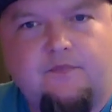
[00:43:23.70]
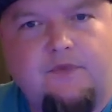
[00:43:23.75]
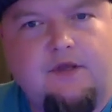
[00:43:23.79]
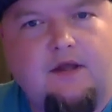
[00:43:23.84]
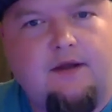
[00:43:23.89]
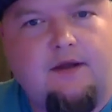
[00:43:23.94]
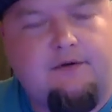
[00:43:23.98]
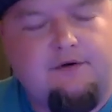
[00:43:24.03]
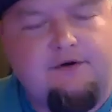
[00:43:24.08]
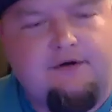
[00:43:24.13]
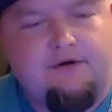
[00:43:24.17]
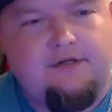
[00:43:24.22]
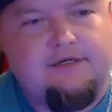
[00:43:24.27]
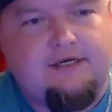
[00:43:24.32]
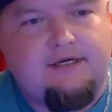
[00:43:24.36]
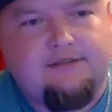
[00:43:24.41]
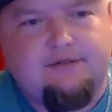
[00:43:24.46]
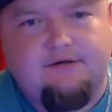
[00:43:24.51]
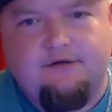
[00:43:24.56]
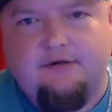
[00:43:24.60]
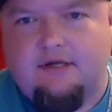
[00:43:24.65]
um, gorilla
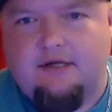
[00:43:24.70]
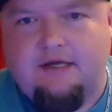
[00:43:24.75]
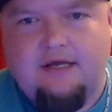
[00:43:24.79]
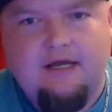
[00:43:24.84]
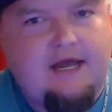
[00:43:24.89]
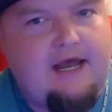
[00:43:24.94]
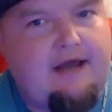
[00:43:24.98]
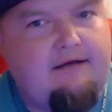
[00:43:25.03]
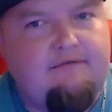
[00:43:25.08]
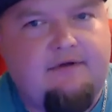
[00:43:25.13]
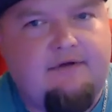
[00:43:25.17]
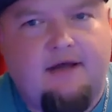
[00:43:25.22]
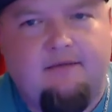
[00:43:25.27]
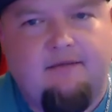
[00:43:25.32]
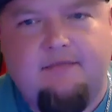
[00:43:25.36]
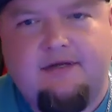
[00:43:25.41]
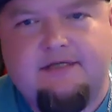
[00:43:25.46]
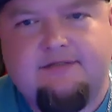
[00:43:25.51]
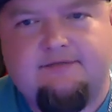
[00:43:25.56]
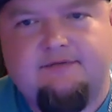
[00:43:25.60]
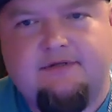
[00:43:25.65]
custard. Have not
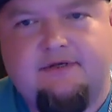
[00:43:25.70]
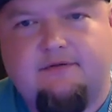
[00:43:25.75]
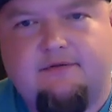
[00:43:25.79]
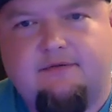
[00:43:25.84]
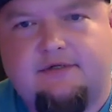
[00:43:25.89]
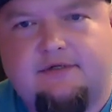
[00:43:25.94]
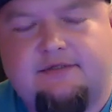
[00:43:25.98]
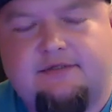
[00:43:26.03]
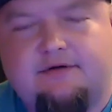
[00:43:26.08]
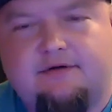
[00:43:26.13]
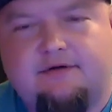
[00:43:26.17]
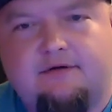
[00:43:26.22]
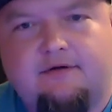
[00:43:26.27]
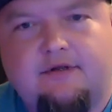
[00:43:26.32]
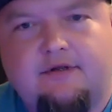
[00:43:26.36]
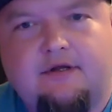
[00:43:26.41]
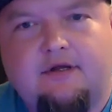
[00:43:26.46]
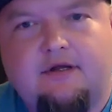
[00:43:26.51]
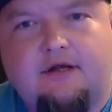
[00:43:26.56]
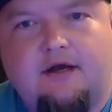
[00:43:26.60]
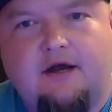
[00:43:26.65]
messed with the original.
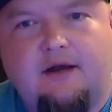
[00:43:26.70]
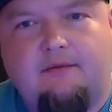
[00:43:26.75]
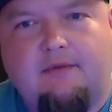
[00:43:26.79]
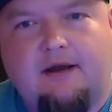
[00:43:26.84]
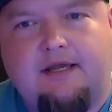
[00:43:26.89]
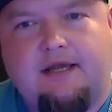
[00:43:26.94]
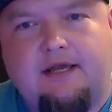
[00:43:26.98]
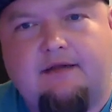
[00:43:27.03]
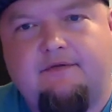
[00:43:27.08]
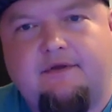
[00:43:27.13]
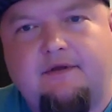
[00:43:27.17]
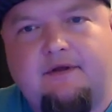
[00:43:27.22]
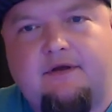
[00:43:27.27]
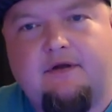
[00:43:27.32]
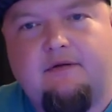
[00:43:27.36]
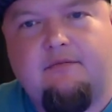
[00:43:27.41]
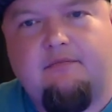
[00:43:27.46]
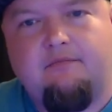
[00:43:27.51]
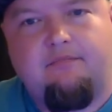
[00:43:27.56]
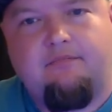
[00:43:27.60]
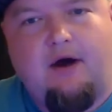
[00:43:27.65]
Um, I gave
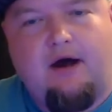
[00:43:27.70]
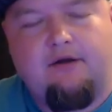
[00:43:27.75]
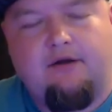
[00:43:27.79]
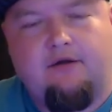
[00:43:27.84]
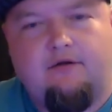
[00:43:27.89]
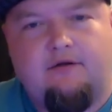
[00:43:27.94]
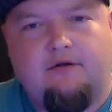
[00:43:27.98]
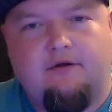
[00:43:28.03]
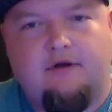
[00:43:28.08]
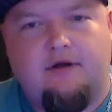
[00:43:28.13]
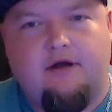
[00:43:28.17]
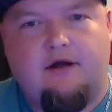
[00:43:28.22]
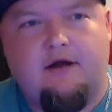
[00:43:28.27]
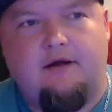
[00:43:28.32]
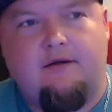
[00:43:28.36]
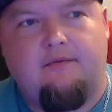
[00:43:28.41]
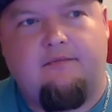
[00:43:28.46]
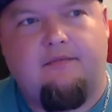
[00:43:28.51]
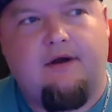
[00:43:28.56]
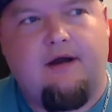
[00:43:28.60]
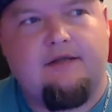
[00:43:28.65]
the bottle.
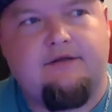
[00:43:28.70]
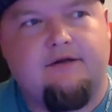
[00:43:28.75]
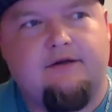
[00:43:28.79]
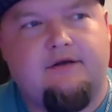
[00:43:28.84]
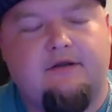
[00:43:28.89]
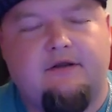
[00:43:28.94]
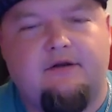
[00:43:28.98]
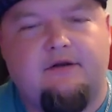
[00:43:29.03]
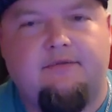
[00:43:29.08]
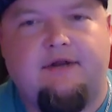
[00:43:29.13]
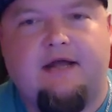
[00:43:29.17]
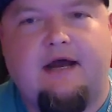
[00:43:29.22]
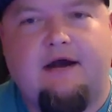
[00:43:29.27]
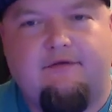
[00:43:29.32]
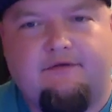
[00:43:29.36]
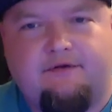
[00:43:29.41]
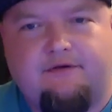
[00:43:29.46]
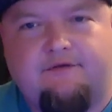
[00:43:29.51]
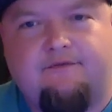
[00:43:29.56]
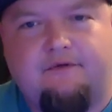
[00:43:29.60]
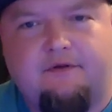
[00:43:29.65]
Um, I took a little bit
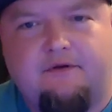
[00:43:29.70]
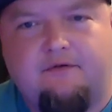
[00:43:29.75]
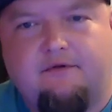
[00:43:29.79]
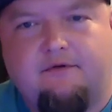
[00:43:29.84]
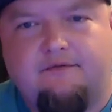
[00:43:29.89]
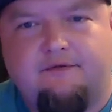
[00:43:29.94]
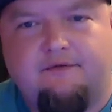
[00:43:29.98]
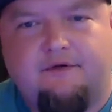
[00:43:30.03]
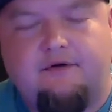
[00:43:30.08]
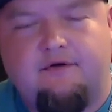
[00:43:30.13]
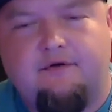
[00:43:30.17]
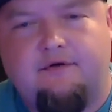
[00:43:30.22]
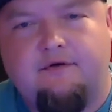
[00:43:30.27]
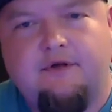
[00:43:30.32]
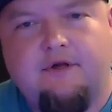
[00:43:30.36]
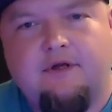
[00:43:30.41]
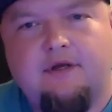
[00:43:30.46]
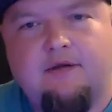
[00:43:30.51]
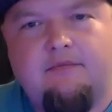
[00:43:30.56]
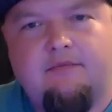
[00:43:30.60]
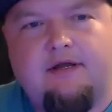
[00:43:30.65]
out for the review,
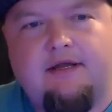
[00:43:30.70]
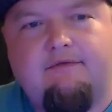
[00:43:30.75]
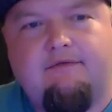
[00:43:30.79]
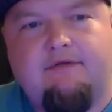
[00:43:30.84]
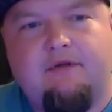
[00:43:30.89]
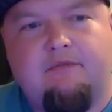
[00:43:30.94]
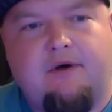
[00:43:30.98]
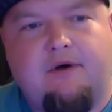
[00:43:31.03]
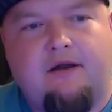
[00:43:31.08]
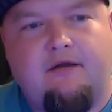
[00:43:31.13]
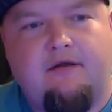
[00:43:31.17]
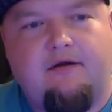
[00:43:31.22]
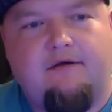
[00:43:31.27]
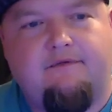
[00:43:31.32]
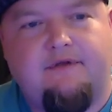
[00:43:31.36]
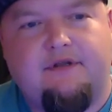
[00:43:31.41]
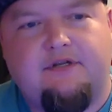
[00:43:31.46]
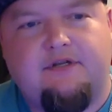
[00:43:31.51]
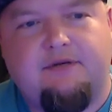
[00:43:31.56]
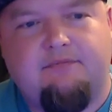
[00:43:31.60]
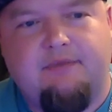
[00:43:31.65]
but I gave the bottle
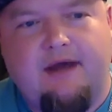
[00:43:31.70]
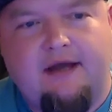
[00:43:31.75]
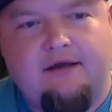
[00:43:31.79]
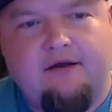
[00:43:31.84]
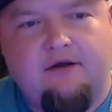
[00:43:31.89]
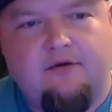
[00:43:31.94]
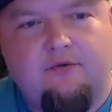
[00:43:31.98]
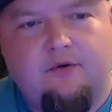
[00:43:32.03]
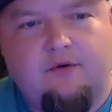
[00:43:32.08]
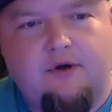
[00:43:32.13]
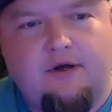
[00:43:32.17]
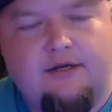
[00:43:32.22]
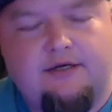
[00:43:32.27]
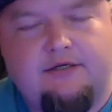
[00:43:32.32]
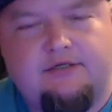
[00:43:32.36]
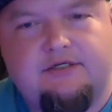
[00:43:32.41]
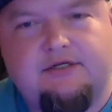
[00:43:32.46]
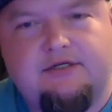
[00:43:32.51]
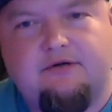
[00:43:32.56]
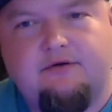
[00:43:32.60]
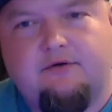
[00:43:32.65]
of the tobacco one
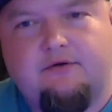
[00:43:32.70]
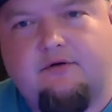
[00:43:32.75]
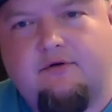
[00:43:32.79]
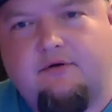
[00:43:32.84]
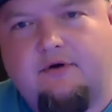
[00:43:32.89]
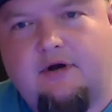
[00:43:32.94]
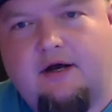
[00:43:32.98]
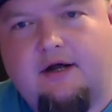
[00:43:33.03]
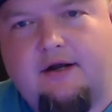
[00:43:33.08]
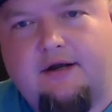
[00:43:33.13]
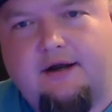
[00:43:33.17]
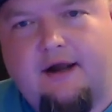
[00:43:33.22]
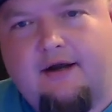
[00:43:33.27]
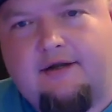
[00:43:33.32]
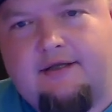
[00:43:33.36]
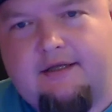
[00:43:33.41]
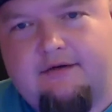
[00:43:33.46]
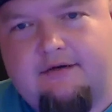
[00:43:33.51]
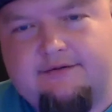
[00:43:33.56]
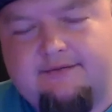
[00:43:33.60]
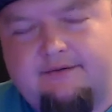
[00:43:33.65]
to uh,
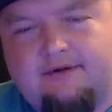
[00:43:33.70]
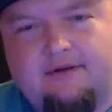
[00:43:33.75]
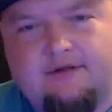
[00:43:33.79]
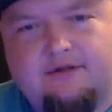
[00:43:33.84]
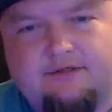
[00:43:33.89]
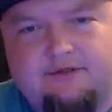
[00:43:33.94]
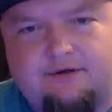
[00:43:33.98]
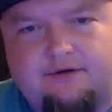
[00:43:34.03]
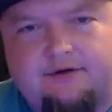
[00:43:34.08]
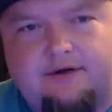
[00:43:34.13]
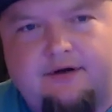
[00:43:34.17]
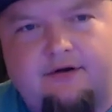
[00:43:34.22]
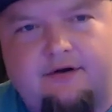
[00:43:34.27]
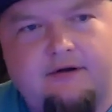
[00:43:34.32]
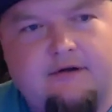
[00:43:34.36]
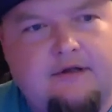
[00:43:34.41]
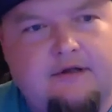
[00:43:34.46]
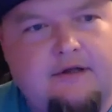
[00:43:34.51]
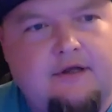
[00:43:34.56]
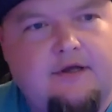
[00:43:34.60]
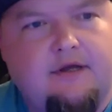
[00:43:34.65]
Naki, who's been on the show here,
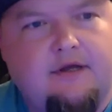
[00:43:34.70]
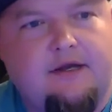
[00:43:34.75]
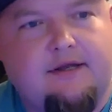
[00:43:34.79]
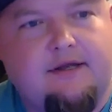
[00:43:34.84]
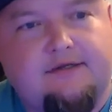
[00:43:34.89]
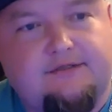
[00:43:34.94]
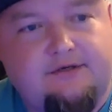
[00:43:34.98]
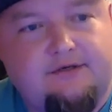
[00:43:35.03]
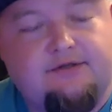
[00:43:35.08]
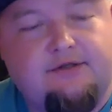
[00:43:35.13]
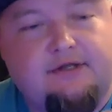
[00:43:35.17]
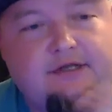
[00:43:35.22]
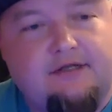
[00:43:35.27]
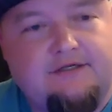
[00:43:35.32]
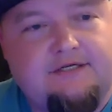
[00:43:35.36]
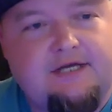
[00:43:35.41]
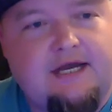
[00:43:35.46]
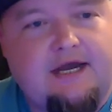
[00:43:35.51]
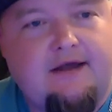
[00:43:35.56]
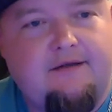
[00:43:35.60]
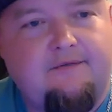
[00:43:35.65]
and he's usually in
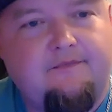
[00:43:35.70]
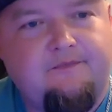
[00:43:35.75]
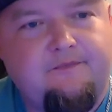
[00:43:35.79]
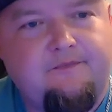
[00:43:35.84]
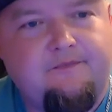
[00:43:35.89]
chat.